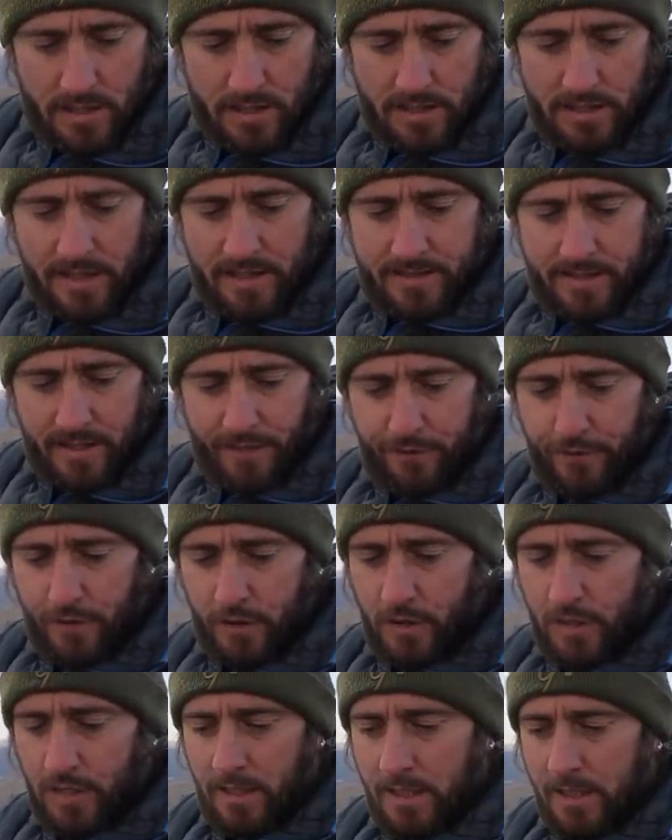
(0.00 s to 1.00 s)
yeah,
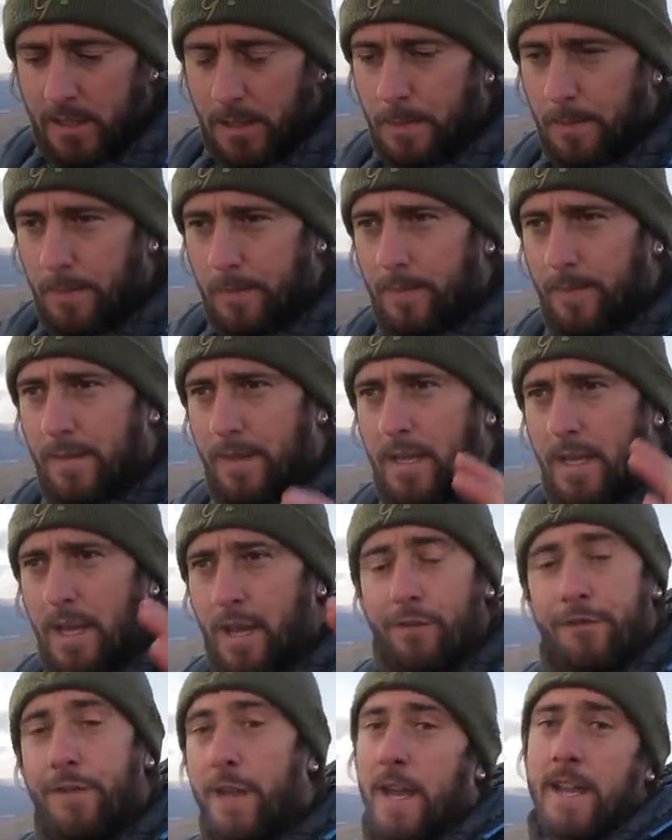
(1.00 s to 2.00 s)
definitely,
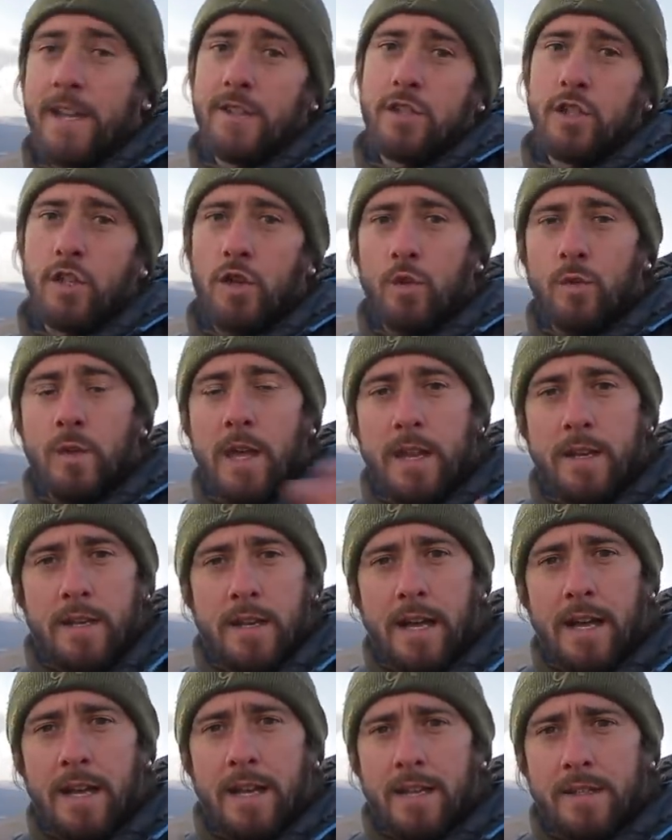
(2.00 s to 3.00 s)
if that is you,
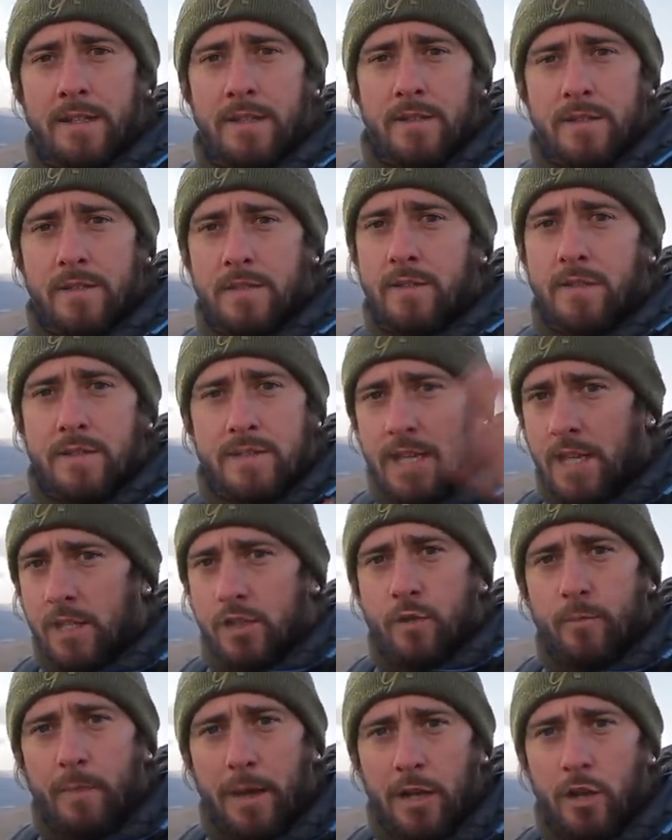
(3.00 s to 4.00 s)
then I
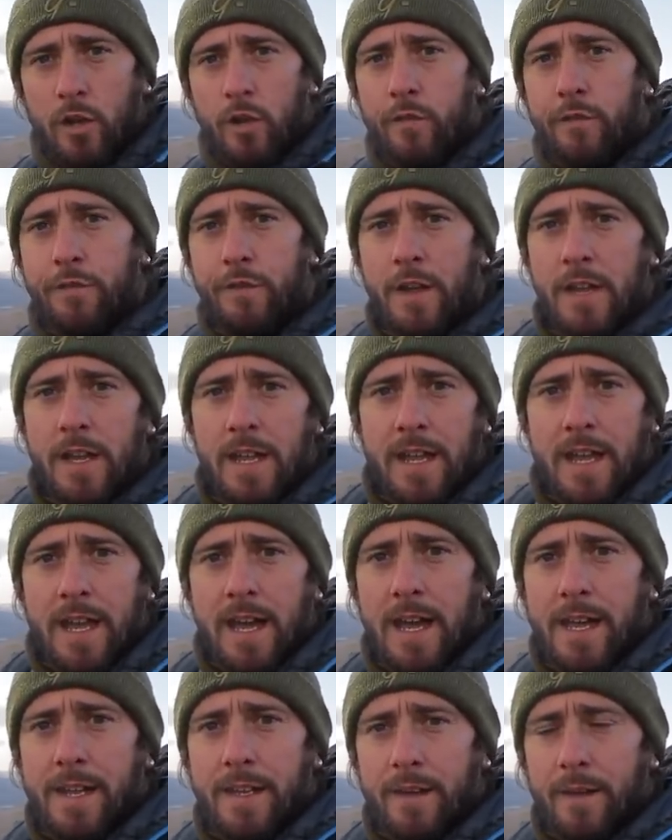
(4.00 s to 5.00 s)
send you my love,
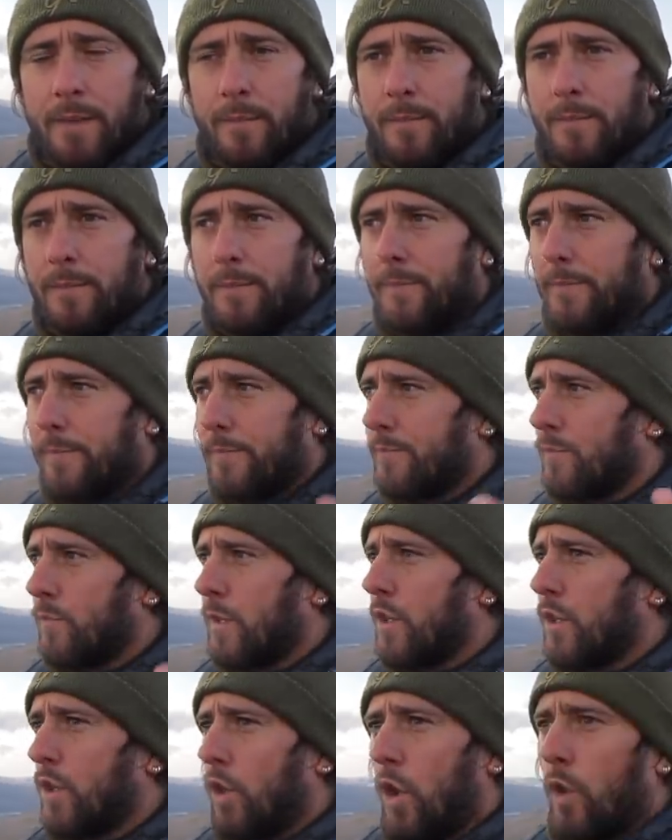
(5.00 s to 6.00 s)
and we
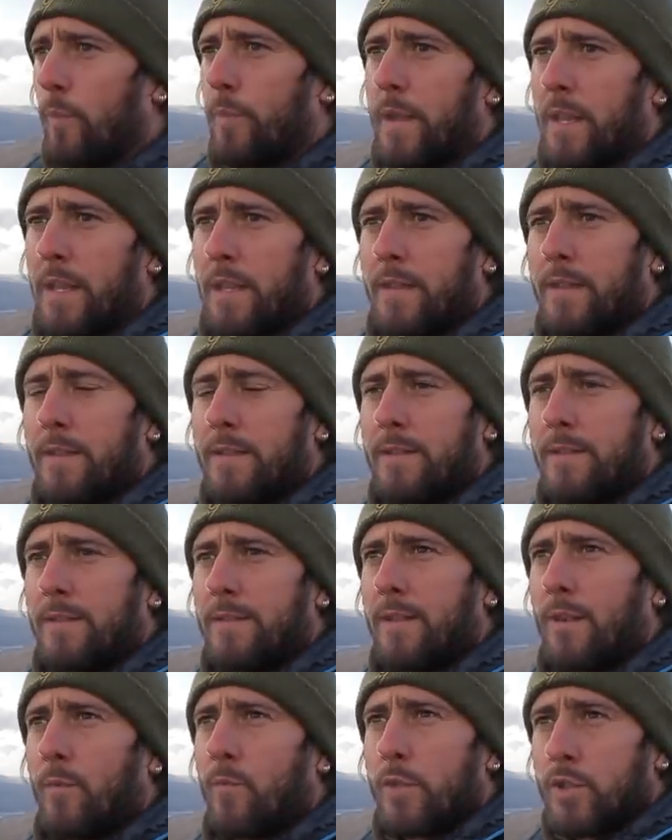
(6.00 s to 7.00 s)
can all be,
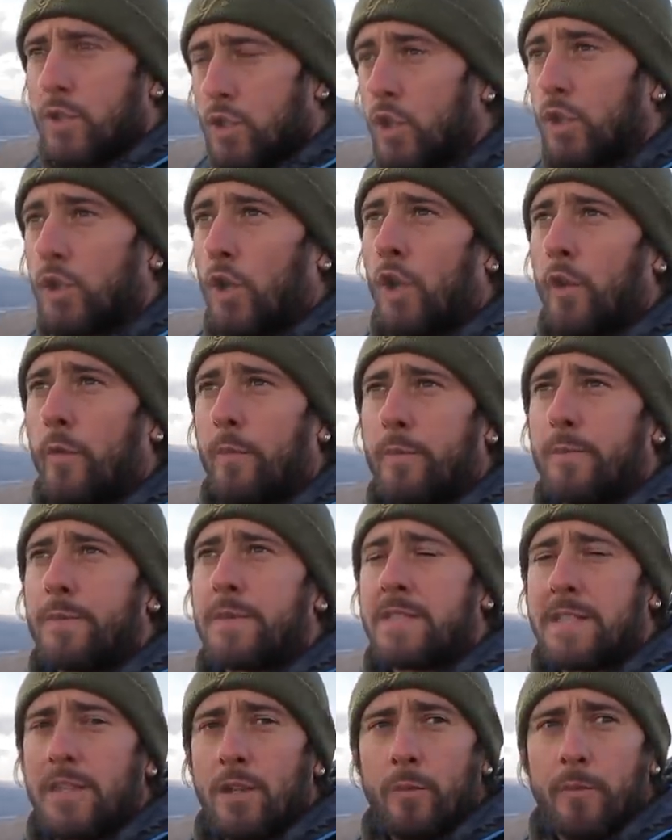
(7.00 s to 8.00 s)
and we should all
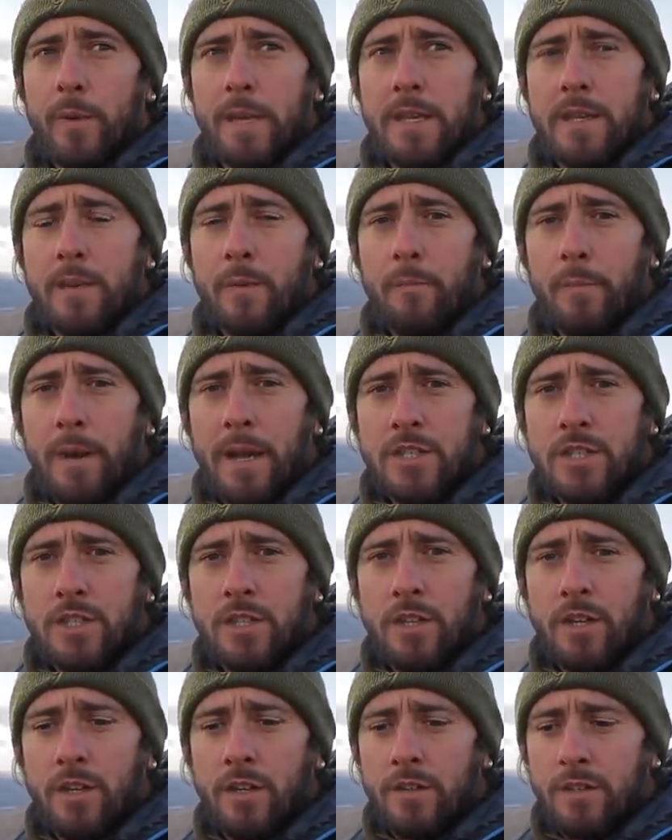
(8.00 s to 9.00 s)
still be
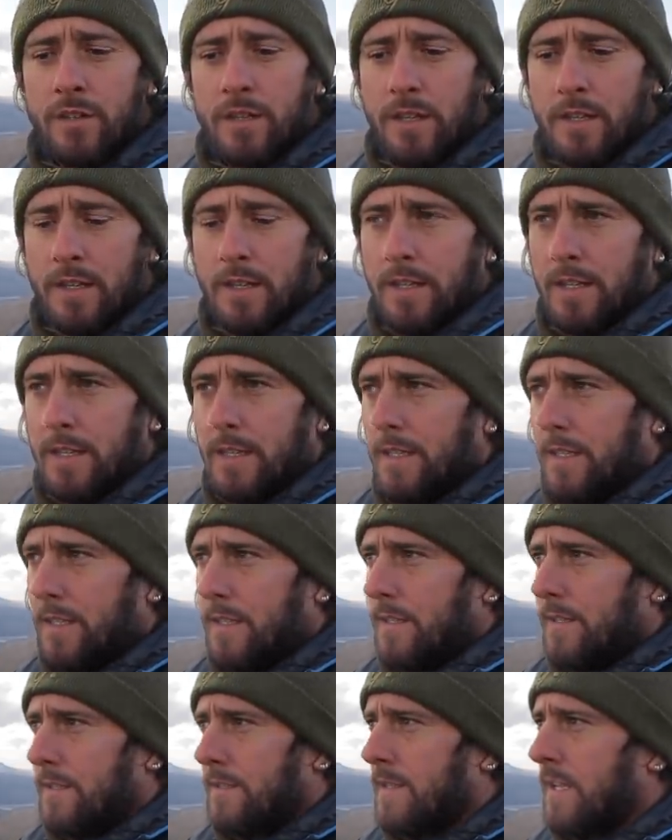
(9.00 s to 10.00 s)
compassionate and
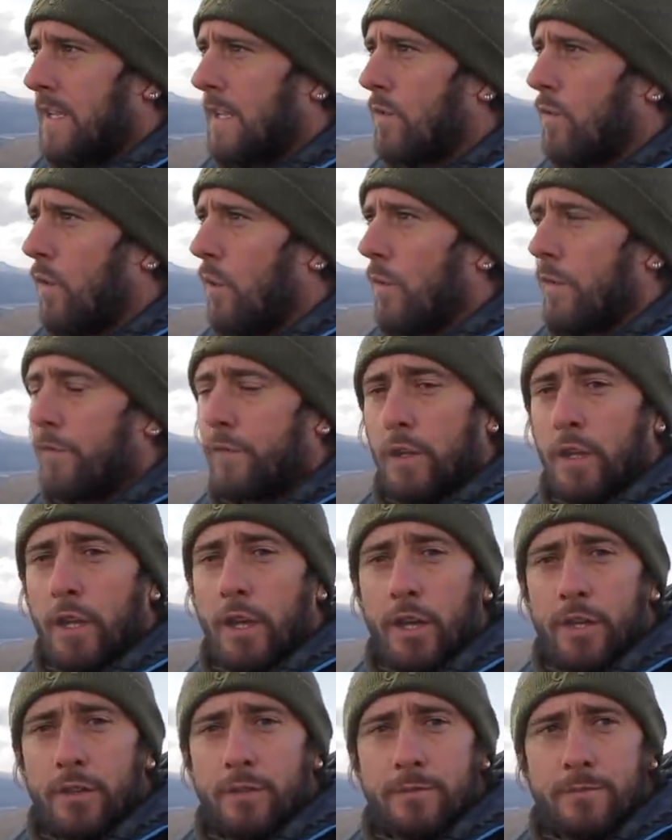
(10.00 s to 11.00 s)
take what we've
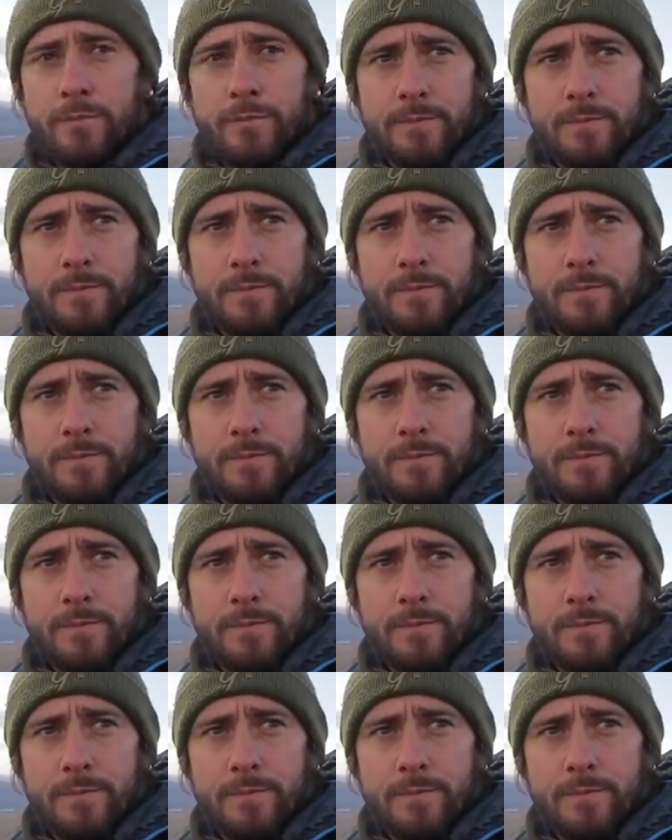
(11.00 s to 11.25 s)
learned,